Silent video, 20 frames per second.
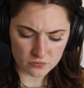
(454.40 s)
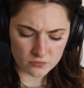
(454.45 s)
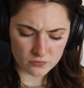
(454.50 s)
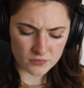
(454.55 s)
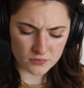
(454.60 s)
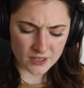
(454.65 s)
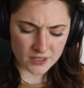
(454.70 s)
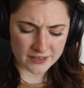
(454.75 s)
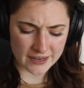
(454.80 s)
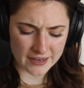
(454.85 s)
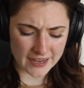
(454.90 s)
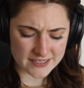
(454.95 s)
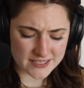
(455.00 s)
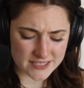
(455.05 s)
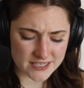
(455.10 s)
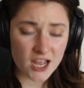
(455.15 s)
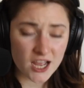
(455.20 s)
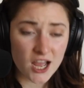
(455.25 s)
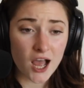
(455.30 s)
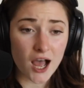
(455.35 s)
Next,
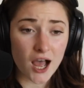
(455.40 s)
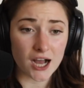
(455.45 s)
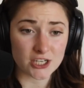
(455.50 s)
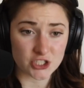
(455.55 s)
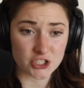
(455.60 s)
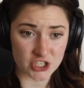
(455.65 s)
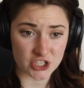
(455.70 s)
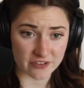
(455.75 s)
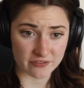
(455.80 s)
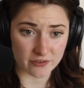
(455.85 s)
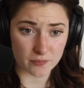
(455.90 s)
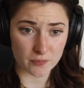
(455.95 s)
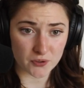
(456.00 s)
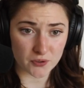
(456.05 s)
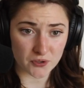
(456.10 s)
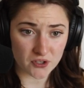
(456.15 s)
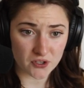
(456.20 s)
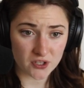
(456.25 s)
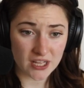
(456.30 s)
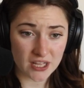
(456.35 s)

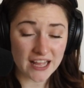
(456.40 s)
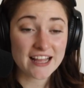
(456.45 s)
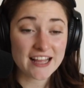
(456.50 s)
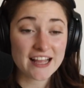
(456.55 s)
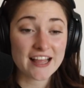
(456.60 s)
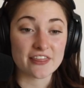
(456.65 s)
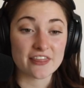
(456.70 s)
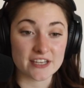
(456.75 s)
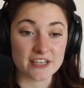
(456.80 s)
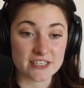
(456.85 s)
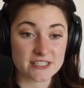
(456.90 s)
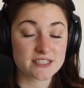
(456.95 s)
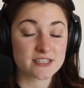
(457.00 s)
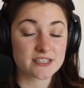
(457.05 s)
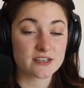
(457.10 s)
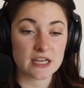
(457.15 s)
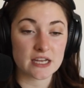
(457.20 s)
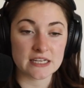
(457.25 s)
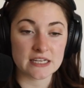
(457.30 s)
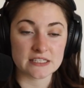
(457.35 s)
achievable. This
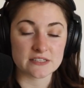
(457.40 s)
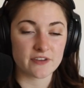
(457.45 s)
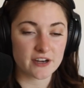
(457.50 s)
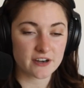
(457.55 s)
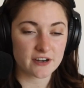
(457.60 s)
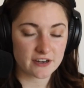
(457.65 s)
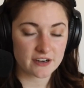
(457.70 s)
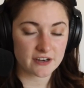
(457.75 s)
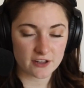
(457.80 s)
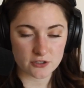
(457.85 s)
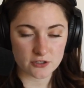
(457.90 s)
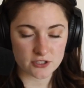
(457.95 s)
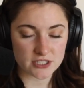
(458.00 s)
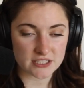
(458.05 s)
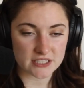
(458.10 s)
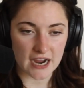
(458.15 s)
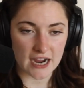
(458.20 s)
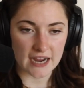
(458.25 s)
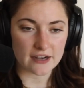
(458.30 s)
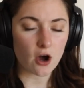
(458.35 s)
is very closely
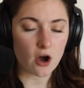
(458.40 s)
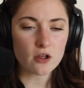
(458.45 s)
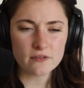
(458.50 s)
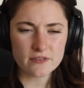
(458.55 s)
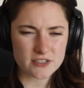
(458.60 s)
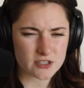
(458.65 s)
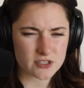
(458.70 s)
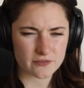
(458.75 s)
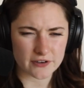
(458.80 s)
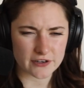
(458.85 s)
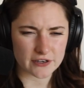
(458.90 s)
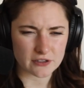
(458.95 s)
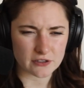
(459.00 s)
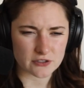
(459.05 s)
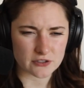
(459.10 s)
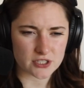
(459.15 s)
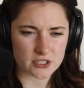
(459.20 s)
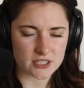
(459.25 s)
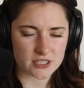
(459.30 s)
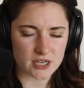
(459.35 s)
tied. All of these are very
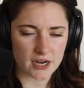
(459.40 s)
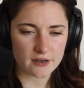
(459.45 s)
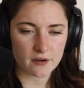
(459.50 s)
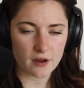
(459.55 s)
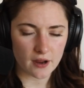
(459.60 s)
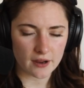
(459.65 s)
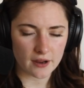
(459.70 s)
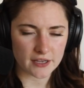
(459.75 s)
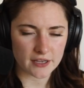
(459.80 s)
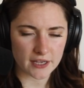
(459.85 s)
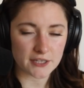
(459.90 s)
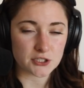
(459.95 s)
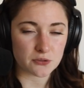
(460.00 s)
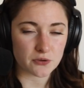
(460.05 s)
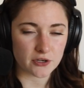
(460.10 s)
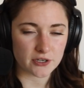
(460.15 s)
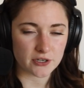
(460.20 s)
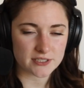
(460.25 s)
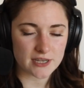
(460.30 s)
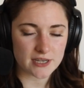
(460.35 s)
closely tied, in case you
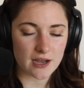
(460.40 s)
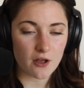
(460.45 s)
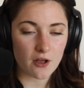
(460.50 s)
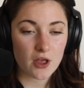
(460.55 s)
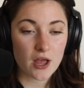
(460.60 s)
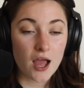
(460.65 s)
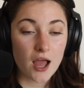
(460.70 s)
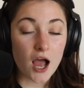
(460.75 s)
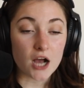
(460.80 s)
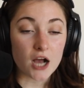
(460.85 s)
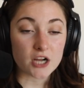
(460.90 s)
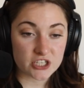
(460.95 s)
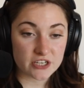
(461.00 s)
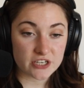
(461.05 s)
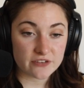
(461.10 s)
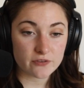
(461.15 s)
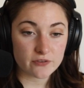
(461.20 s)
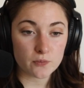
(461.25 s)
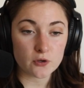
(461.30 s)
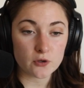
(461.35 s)
couldn't tell.
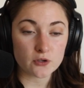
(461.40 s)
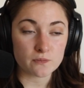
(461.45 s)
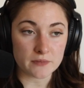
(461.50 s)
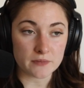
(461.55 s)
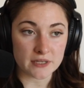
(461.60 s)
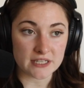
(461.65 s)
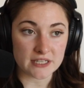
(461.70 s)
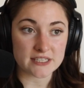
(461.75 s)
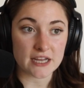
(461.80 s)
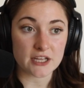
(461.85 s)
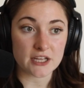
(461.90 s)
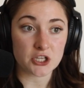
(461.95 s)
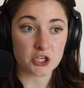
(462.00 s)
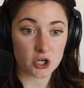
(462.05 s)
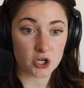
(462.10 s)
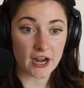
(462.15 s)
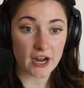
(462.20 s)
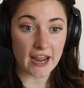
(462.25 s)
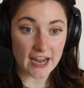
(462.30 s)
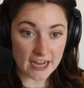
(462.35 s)
Achievable means that
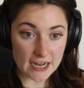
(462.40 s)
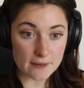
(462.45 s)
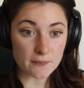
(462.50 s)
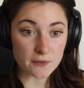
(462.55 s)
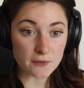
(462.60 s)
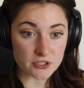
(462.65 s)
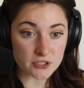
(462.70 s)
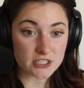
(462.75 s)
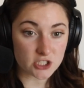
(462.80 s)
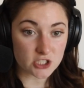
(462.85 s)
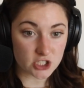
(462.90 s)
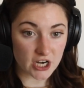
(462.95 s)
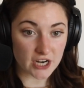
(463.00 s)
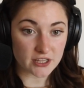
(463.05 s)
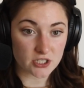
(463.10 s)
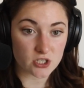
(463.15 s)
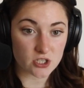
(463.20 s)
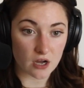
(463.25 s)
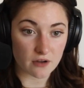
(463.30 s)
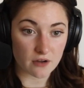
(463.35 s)
you're able to check
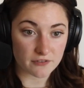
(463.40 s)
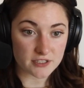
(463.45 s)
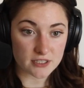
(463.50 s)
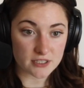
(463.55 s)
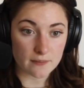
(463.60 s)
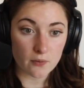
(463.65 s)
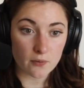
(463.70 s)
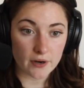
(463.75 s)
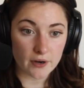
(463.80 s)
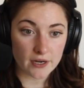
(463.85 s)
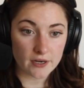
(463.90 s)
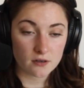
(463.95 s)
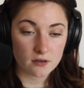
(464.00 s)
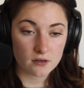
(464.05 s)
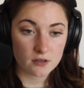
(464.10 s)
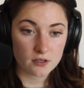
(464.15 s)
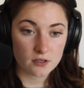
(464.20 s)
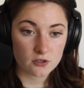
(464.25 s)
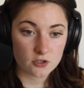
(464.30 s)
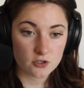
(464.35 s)
this off at some point.
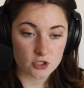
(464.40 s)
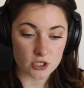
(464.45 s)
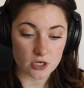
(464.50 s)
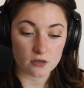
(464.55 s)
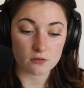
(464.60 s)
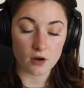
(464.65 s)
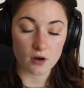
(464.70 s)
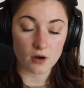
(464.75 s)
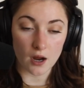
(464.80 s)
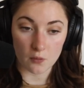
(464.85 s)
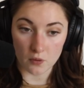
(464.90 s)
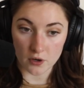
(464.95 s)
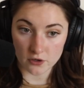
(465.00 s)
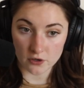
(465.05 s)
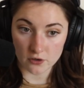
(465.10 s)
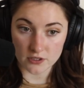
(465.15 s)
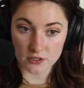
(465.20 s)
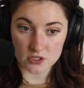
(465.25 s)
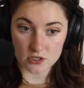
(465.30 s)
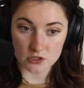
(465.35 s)
So I want to grow
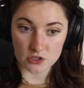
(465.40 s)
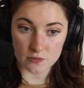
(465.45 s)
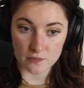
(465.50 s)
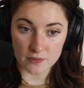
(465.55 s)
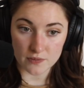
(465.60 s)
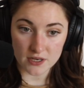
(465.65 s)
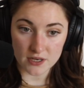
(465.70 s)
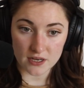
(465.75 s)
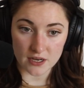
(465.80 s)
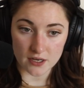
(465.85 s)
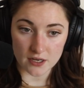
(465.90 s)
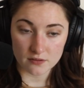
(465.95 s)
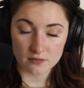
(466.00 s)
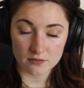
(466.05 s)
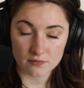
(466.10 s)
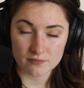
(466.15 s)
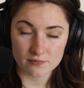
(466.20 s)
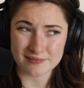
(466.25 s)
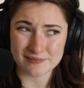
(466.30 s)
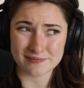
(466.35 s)
on social media.
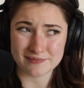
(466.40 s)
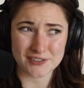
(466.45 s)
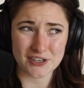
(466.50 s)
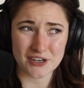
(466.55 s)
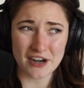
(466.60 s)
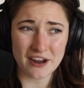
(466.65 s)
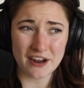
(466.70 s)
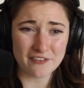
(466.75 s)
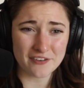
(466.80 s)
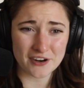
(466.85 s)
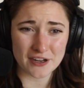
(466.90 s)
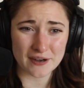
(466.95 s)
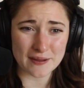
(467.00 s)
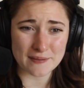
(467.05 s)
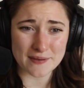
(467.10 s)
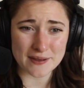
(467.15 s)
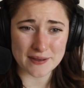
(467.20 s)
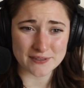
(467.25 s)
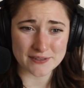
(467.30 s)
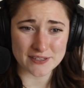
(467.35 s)
You're never going to be
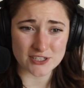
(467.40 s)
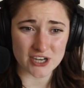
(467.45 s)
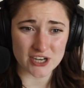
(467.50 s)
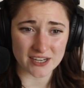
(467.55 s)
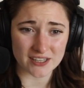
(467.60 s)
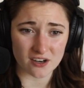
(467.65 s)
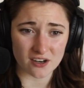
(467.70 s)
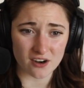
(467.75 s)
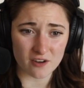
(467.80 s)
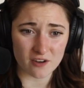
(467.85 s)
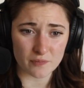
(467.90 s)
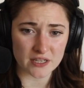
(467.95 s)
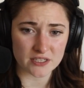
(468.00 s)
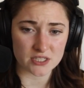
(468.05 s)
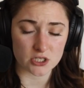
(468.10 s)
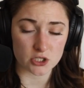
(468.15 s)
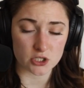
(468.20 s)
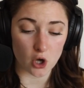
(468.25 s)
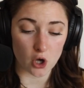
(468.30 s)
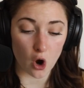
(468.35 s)
able to check that off because
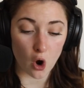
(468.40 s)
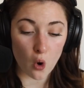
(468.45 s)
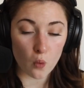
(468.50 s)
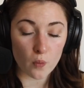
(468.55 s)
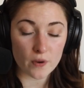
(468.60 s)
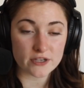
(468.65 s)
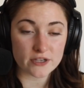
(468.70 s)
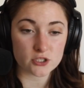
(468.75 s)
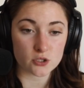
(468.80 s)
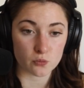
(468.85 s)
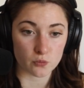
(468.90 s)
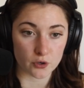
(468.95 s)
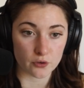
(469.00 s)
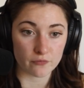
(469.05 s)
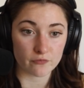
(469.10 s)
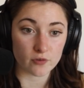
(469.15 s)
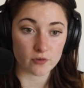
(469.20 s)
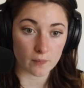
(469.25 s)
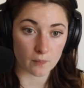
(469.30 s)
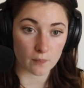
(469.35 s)
there's always room
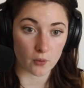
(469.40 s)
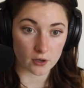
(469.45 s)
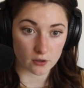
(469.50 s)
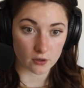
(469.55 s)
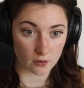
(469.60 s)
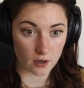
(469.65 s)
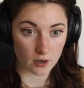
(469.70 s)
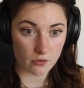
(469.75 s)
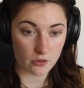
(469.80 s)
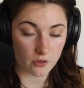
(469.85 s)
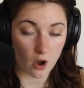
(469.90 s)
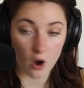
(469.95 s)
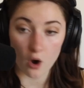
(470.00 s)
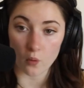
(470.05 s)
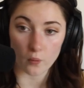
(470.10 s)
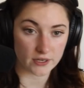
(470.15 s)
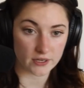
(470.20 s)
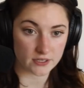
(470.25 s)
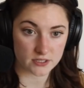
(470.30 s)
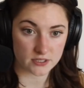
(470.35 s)
for more growth.
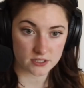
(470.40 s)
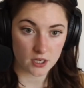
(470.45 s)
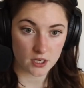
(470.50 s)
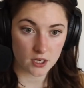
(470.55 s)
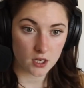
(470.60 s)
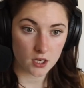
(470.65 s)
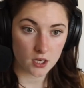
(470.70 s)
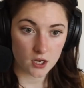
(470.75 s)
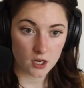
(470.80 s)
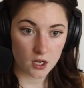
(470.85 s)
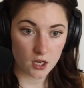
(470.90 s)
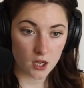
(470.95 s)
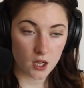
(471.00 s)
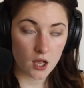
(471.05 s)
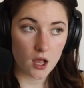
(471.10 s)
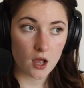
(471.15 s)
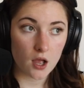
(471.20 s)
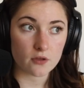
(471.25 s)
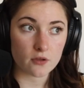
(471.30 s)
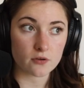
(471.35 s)
Always.
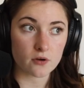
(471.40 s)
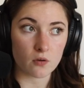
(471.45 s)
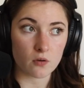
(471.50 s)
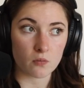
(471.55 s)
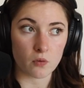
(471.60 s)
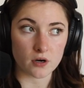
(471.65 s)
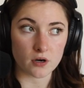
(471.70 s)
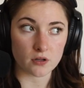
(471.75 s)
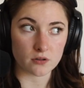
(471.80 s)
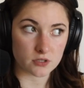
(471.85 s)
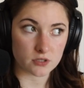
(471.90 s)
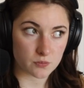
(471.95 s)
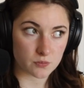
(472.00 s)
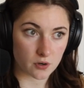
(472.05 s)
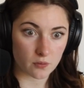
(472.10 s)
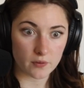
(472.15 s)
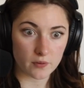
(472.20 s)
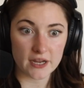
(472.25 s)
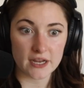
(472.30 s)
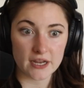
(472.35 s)
Want to lose more
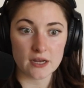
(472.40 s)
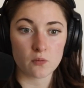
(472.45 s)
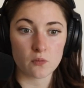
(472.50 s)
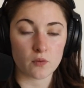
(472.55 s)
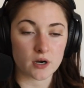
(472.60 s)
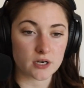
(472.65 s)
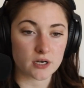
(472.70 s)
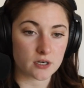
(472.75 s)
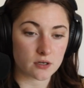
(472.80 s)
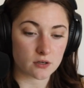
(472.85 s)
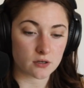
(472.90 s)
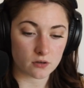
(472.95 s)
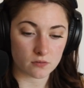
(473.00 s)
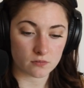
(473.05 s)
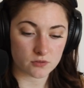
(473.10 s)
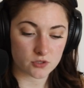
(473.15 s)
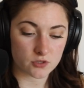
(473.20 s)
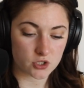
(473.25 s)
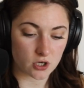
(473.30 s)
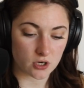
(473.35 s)
weight, want to
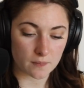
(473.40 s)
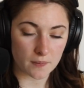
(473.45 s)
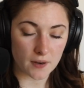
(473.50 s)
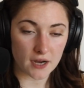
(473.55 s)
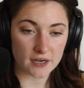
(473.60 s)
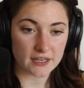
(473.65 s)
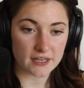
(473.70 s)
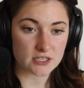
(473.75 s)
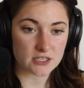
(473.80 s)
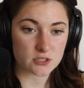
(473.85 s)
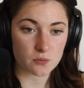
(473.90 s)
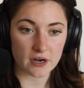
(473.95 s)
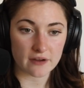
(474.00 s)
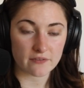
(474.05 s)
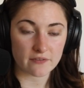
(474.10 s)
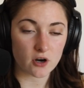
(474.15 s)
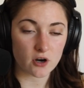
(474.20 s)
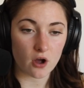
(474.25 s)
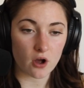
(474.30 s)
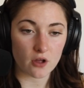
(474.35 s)
start a podcast,
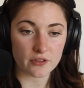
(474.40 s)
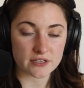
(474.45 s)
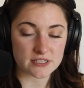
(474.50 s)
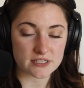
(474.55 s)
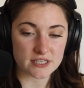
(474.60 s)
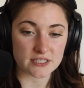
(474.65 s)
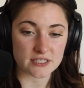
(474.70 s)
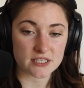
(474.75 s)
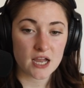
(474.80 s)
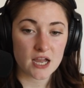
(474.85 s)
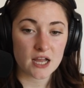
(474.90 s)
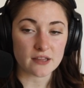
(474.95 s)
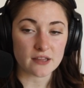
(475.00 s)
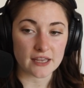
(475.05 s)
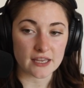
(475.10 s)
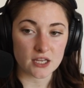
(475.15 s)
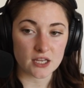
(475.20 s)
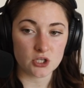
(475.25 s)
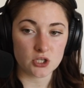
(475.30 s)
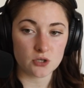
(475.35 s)
whatever, all these things. Like
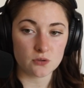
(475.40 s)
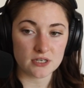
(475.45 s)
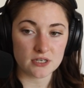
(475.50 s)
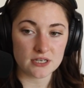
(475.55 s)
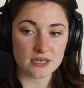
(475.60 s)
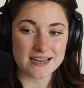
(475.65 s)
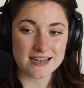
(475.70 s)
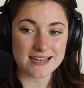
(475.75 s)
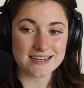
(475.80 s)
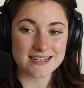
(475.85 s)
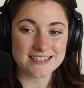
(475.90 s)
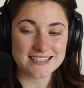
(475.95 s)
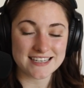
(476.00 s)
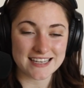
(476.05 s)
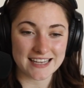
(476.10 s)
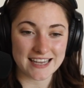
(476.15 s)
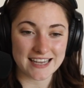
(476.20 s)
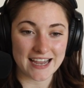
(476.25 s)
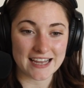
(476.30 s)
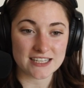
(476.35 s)
you need to
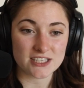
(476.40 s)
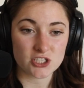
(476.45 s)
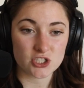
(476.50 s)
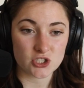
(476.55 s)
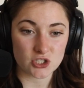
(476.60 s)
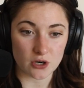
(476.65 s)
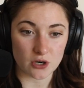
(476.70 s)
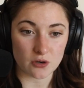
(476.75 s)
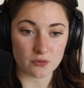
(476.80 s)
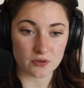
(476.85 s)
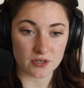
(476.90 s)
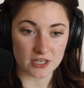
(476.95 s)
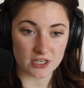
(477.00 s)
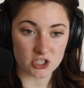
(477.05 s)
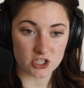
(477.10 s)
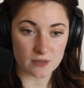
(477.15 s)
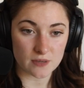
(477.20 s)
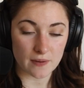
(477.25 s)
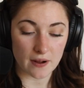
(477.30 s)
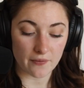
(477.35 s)
get so niche
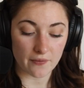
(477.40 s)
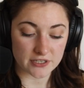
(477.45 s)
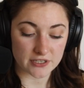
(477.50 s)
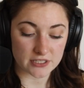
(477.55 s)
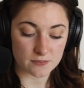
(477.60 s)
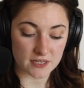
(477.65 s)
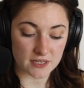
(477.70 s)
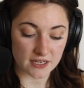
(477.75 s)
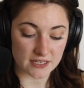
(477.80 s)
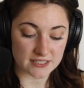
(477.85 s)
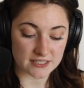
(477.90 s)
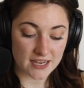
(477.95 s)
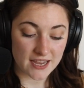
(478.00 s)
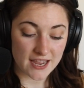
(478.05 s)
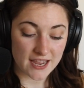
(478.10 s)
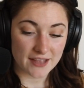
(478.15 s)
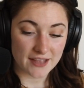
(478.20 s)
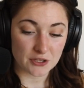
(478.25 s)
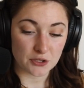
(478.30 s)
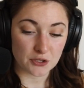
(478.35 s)
about this because
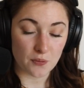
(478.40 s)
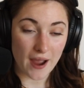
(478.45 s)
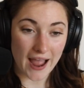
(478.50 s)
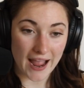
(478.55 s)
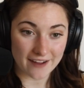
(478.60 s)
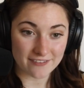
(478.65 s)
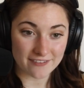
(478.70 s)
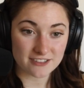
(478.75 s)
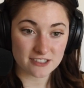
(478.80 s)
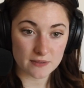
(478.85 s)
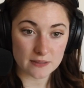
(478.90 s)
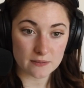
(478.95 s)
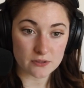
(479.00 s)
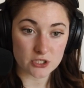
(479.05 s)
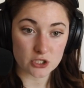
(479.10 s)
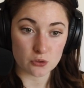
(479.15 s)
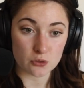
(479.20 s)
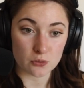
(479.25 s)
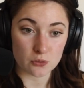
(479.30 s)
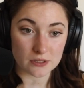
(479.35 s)
you have to be able
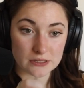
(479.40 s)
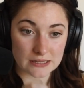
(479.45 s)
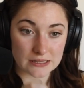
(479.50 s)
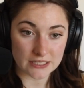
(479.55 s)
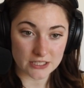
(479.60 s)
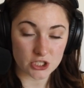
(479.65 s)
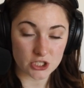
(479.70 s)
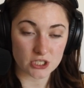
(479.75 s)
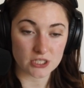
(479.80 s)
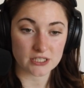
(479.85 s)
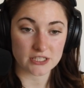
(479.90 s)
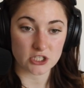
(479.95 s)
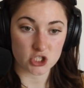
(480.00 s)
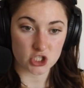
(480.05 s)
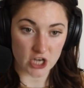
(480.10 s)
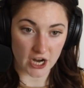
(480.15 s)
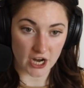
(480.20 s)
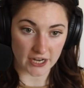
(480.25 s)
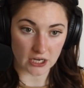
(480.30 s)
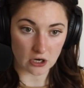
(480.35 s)
to literally
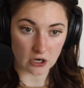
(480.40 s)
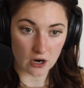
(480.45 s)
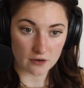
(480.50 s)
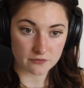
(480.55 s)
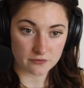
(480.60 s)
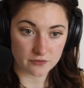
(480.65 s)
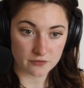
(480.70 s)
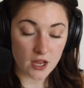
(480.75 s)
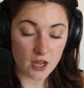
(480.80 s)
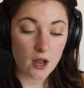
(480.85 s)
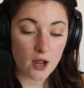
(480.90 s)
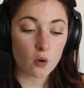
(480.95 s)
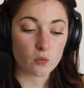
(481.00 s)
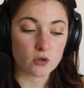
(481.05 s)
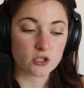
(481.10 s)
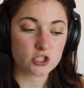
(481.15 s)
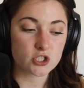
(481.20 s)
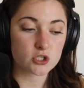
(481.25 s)
check it off, which is